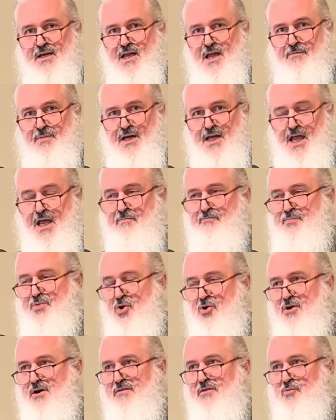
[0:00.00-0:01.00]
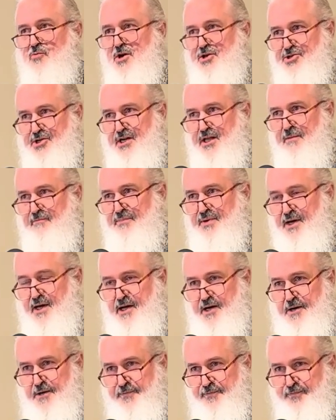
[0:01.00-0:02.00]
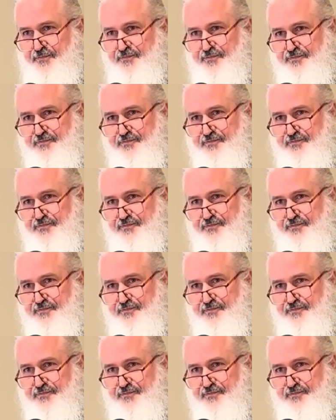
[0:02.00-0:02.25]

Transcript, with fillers: it became part of the Russian Empire